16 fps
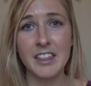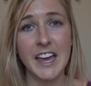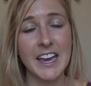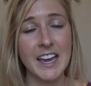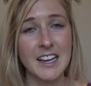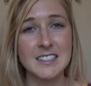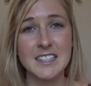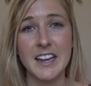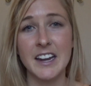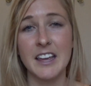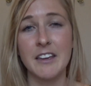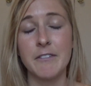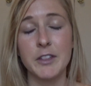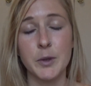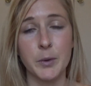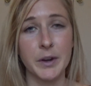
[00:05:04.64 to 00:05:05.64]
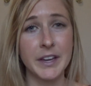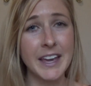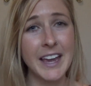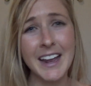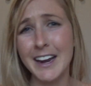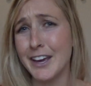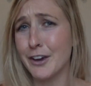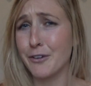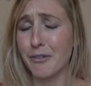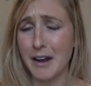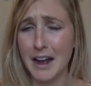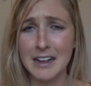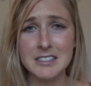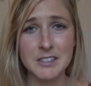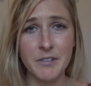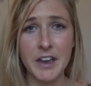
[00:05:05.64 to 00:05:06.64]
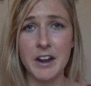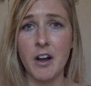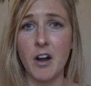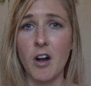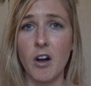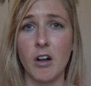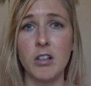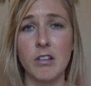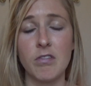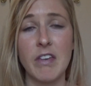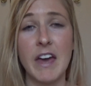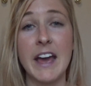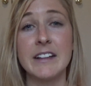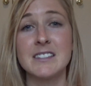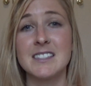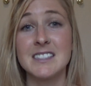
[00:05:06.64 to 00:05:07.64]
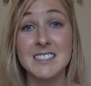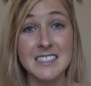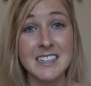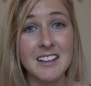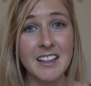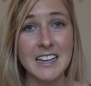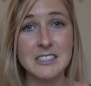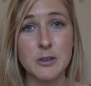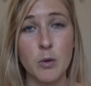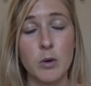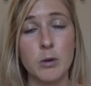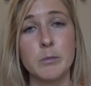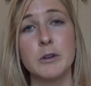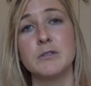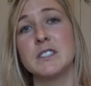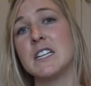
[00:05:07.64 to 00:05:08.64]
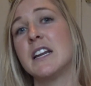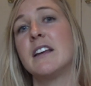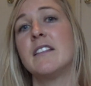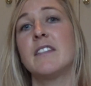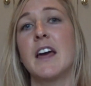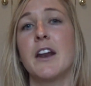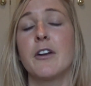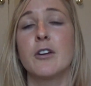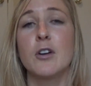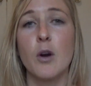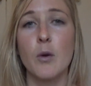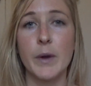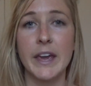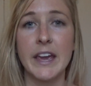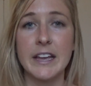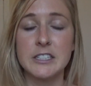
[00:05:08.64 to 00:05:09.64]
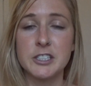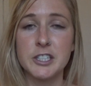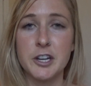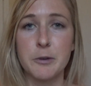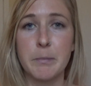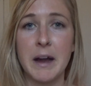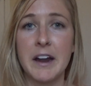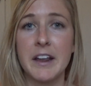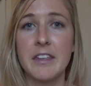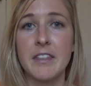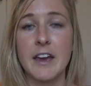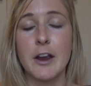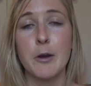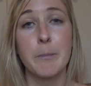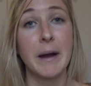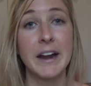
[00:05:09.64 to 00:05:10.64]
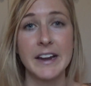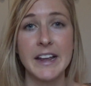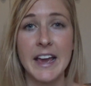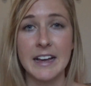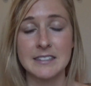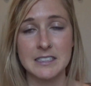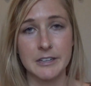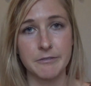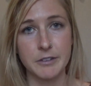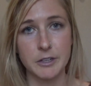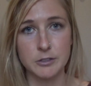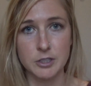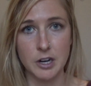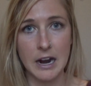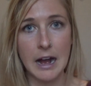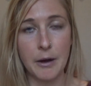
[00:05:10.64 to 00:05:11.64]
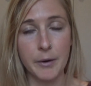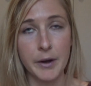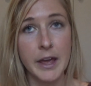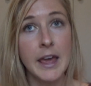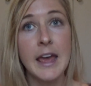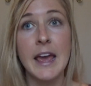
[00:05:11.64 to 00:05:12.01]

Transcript: Like I said, even the organic, grass-fed, all of that still has hormones in it that are going into your body that your body has to filter out.